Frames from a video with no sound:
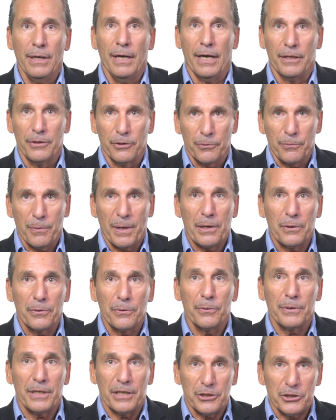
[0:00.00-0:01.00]
and the
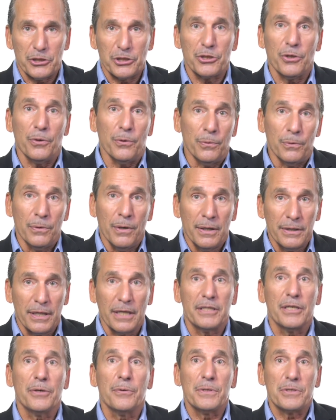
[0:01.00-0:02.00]
creditor can show
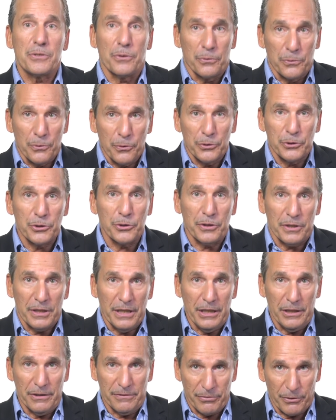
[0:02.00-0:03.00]
that there is an urgent
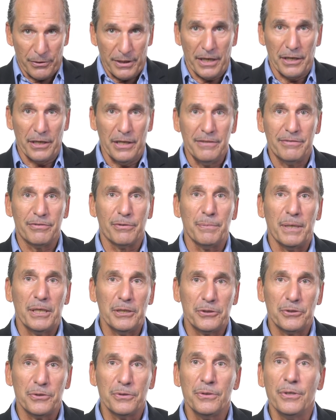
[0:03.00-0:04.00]
need for that
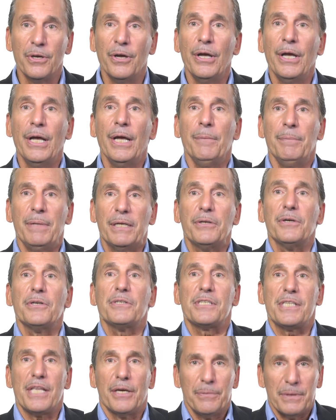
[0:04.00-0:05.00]
information
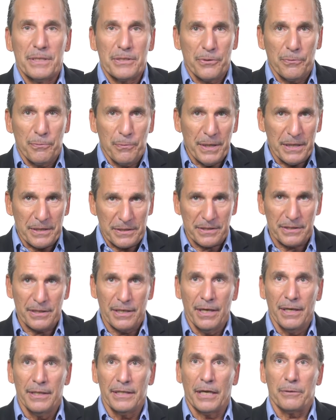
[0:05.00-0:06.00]
because there is a risk
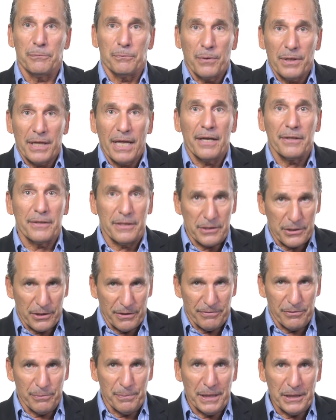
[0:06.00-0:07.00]
that without this
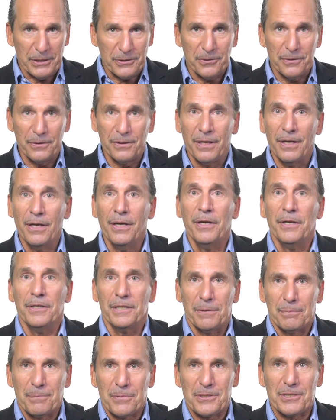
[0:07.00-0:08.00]
information,
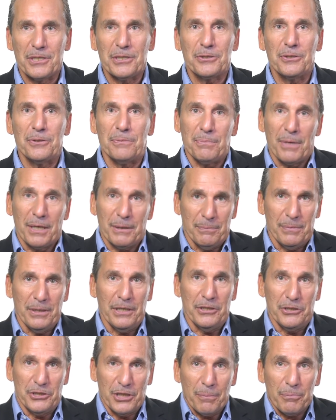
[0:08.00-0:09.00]
their position might
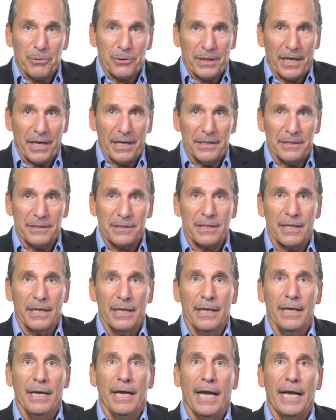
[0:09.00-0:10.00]
be jeopardized,
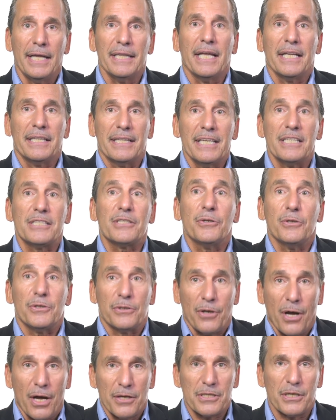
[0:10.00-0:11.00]
and that this could
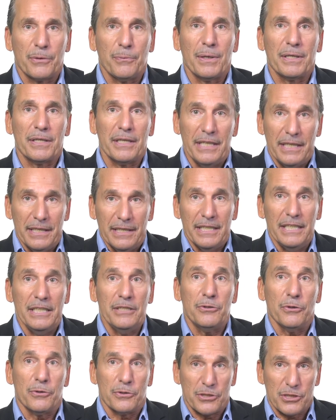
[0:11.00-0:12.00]
consequently lead
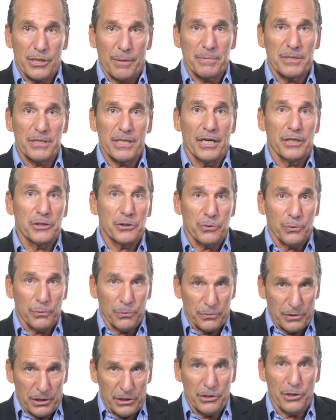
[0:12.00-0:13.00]
to a substantial
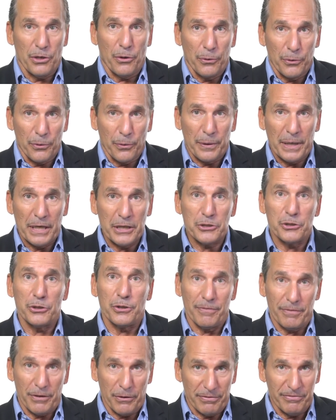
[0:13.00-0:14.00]
deterioration
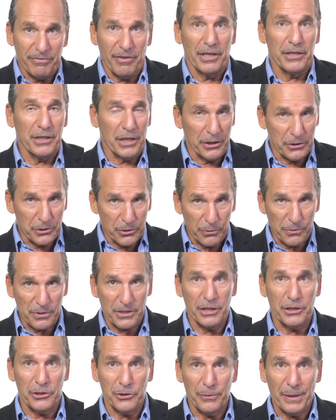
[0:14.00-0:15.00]
of their financial
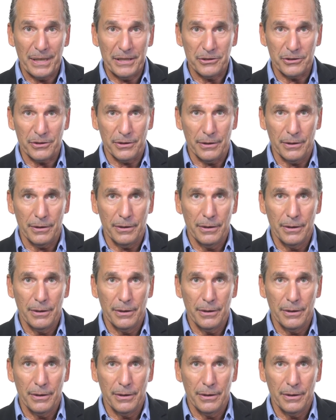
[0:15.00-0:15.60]
situation.